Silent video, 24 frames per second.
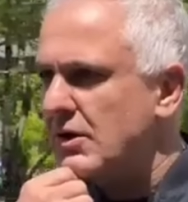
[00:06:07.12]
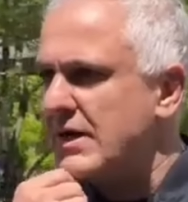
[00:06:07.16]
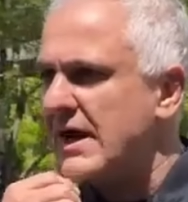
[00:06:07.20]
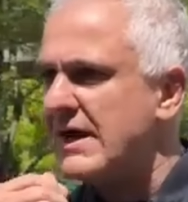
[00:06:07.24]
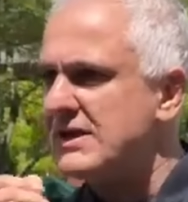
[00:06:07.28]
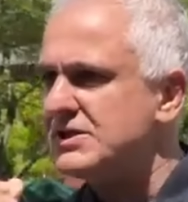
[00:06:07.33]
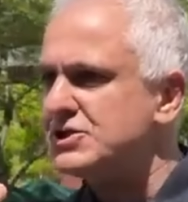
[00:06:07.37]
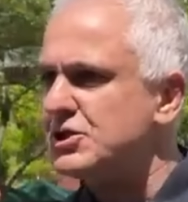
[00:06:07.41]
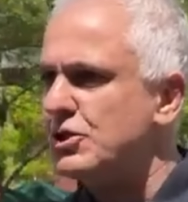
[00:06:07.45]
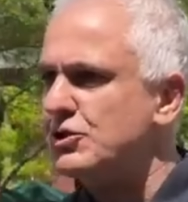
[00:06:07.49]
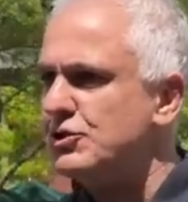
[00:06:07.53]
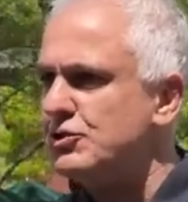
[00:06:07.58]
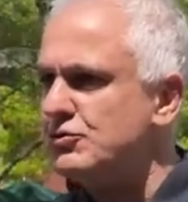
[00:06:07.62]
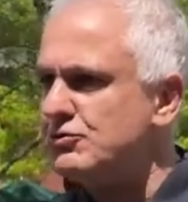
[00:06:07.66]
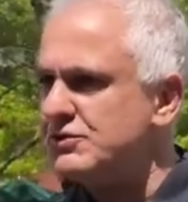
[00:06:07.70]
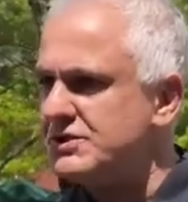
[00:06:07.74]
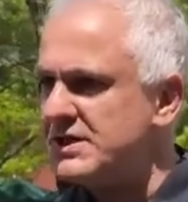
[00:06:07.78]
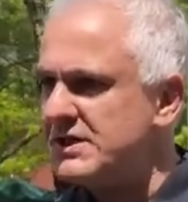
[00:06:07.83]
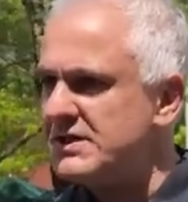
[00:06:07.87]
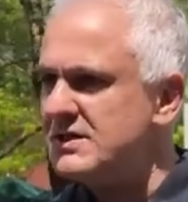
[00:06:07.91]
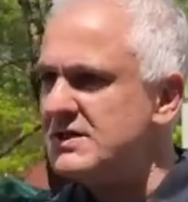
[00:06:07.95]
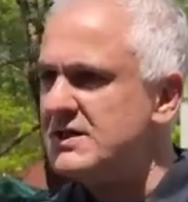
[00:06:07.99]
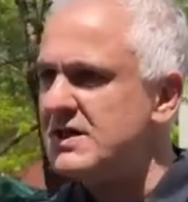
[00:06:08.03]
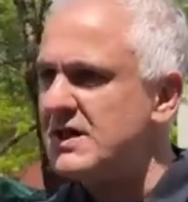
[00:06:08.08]
Okay, so you
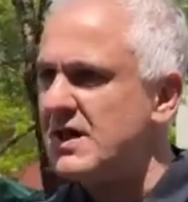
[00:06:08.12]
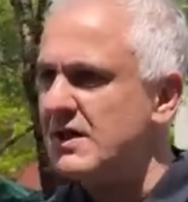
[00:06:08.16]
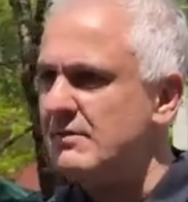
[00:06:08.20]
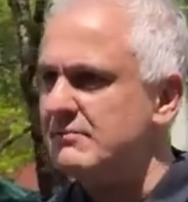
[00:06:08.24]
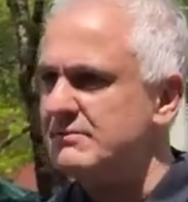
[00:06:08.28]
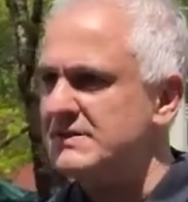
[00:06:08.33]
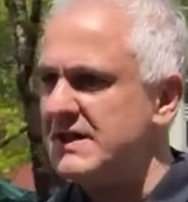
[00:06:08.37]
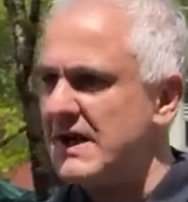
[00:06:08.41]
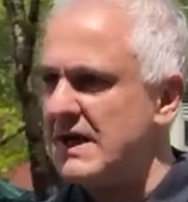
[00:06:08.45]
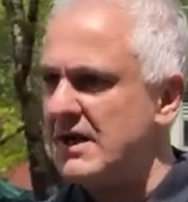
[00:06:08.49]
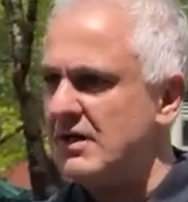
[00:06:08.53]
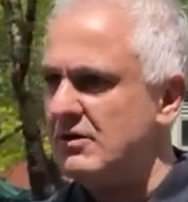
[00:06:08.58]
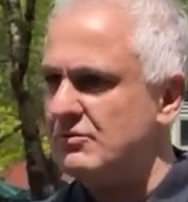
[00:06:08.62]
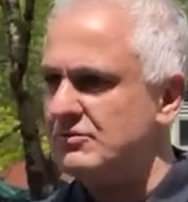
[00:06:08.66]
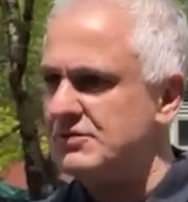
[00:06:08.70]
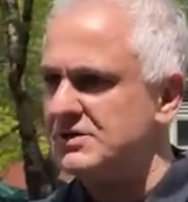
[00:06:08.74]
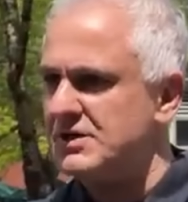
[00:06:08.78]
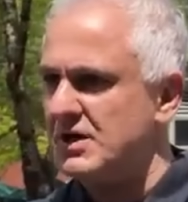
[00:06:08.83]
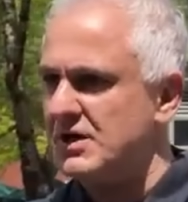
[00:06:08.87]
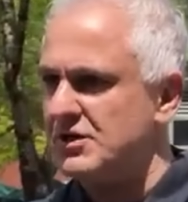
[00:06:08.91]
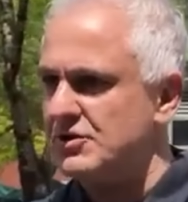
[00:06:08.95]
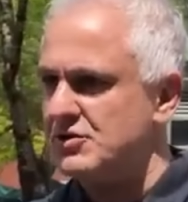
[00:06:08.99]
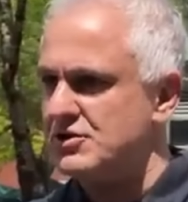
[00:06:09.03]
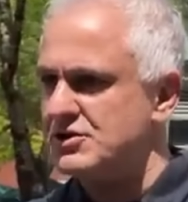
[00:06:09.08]
didn't come down
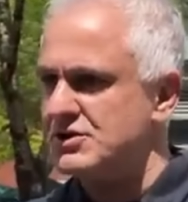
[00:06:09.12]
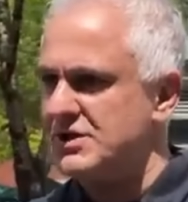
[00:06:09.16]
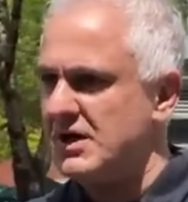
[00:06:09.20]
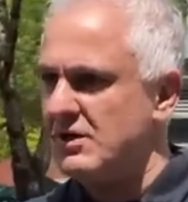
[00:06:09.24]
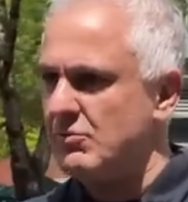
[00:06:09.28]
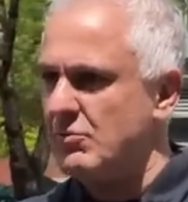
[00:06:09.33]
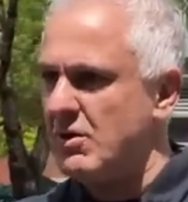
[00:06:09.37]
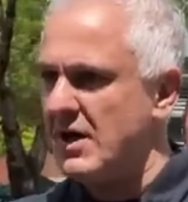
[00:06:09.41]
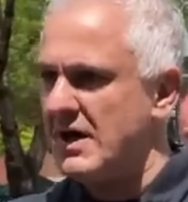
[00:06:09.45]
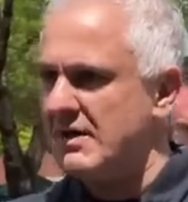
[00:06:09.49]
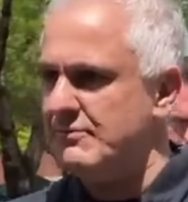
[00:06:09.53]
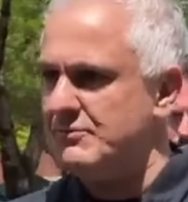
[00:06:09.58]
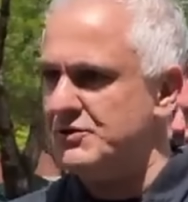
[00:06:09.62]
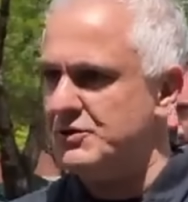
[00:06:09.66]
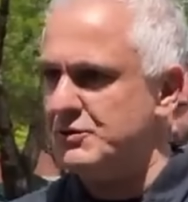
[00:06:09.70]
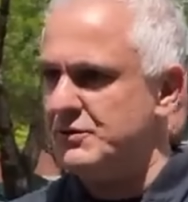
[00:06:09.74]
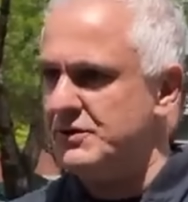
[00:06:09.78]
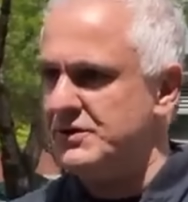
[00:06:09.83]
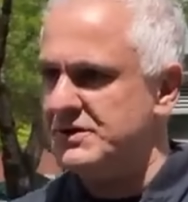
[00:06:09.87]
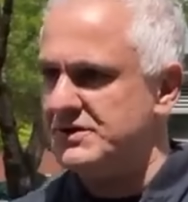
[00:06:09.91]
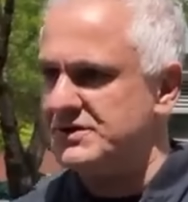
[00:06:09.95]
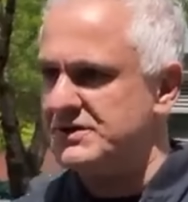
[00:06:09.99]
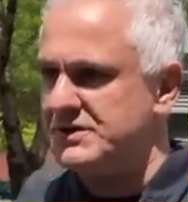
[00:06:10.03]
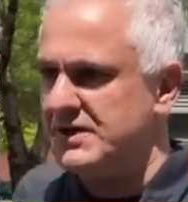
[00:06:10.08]
to understand why I'm
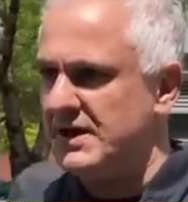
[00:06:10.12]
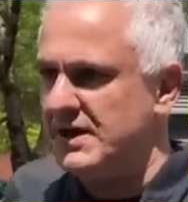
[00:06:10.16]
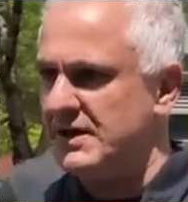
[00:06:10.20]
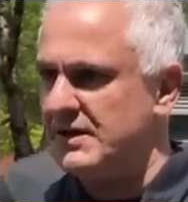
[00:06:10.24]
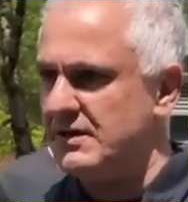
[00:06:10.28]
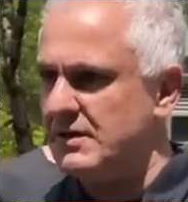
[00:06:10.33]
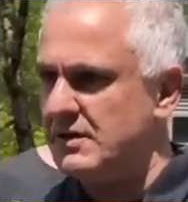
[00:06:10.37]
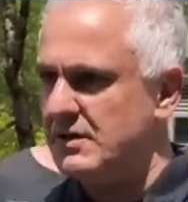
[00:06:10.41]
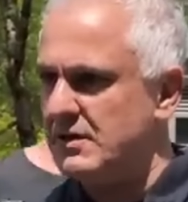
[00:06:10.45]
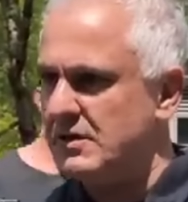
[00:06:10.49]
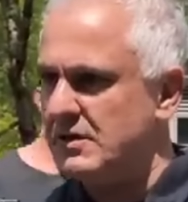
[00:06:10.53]
doing this, Matt. We